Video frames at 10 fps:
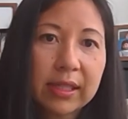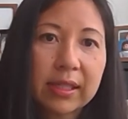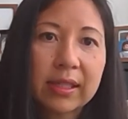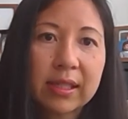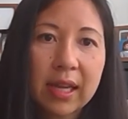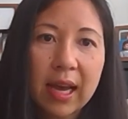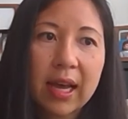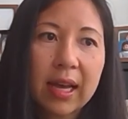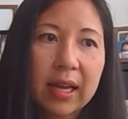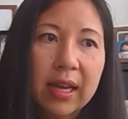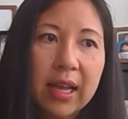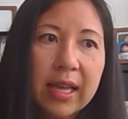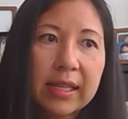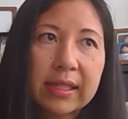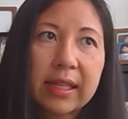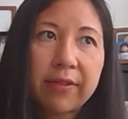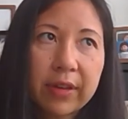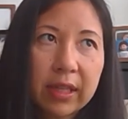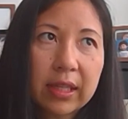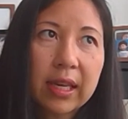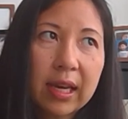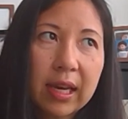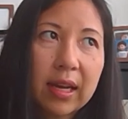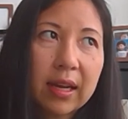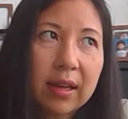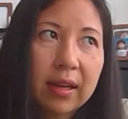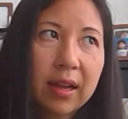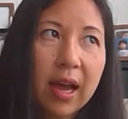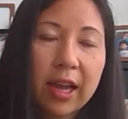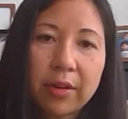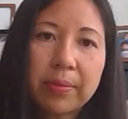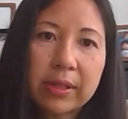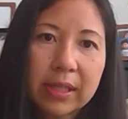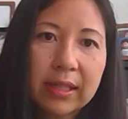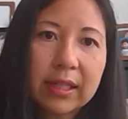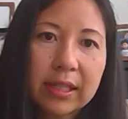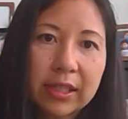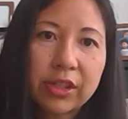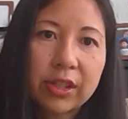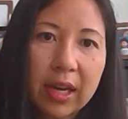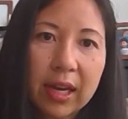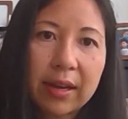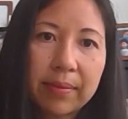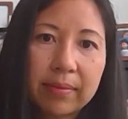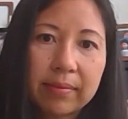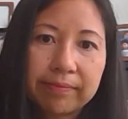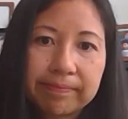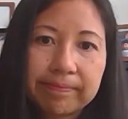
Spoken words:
It's definitely a higher percentage. So